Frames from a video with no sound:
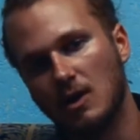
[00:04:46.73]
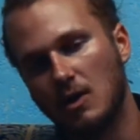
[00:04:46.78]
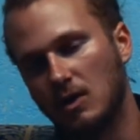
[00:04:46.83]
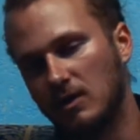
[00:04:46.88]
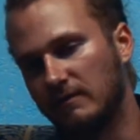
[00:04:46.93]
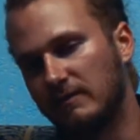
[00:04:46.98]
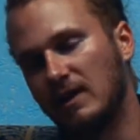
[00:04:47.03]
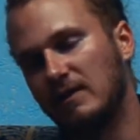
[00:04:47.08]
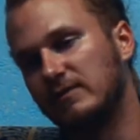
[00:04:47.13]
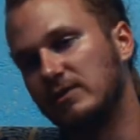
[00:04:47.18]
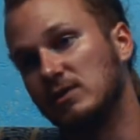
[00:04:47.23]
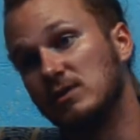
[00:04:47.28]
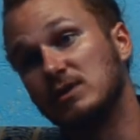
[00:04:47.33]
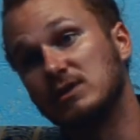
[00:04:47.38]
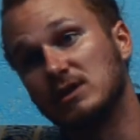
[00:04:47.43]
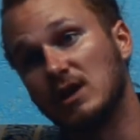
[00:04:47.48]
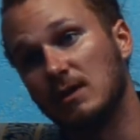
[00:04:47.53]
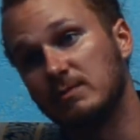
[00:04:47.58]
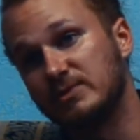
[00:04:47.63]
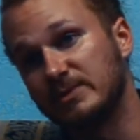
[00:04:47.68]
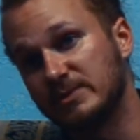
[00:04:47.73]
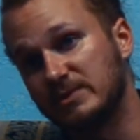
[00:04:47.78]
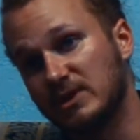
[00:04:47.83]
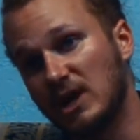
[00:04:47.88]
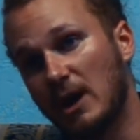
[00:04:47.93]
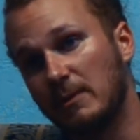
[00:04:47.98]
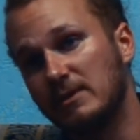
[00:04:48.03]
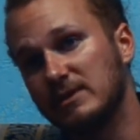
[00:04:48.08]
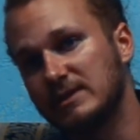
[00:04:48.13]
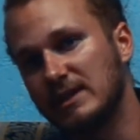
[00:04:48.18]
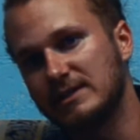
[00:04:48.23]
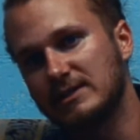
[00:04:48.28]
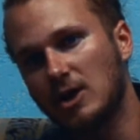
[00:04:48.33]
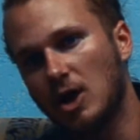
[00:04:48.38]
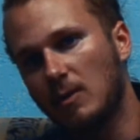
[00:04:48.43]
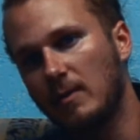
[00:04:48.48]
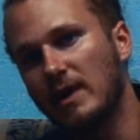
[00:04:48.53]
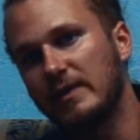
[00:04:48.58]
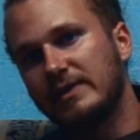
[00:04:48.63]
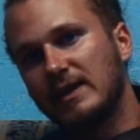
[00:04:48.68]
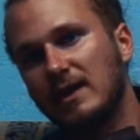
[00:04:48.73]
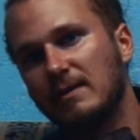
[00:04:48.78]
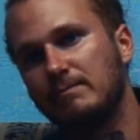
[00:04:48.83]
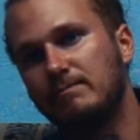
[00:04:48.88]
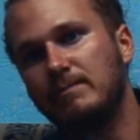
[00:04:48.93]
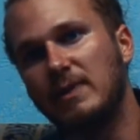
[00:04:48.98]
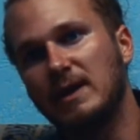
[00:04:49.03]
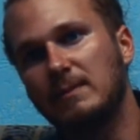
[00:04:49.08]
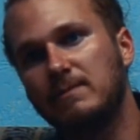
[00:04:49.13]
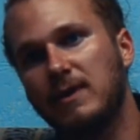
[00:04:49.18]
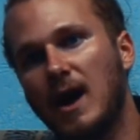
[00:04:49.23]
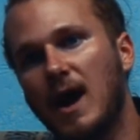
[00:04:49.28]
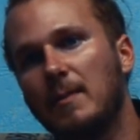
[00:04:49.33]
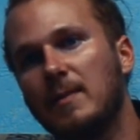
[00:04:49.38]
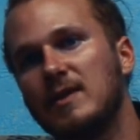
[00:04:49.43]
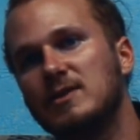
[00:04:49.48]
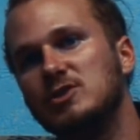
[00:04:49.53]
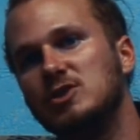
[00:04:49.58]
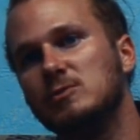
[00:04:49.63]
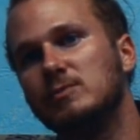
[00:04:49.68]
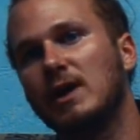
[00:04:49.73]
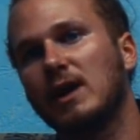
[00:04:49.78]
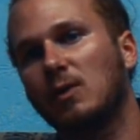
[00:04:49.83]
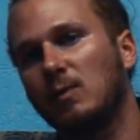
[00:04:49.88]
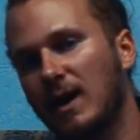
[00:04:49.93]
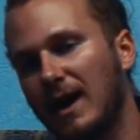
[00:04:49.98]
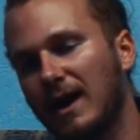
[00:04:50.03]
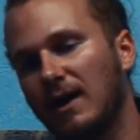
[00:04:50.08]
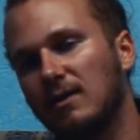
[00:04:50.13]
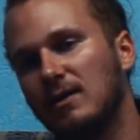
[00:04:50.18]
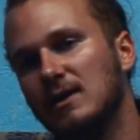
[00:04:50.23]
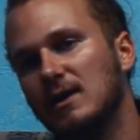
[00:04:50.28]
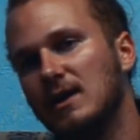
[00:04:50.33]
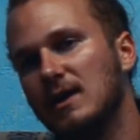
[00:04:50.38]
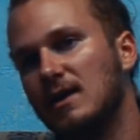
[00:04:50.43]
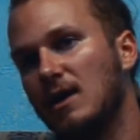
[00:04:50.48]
or if not viewers, uh, subscribers, it's all about that big pop, and you'd be like, wow,